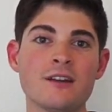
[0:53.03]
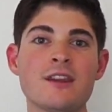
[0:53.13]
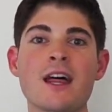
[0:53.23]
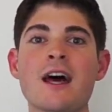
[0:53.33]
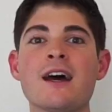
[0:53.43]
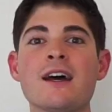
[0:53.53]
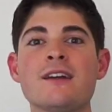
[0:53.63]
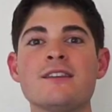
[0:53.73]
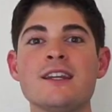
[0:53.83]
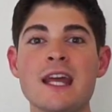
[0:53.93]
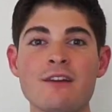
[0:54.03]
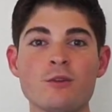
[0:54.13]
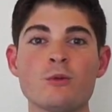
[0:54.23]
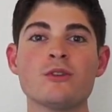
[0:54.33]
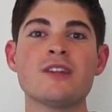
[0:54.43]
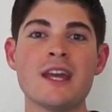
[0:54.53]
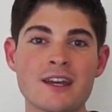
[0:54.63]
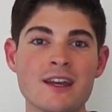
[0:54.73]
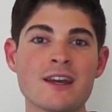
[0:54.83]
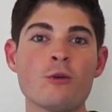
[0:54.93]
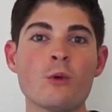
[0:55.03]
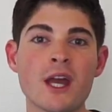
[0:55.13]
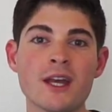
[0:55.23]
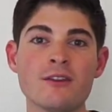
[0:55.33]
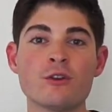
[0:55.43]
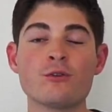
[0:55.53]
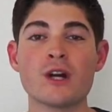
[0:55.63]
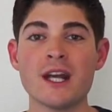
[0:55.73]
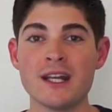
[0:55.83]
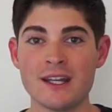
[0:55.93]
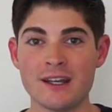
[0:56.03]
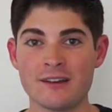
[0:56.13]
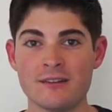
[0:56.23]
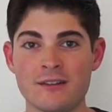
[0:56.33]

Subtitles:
that the Navy was taking away the rating.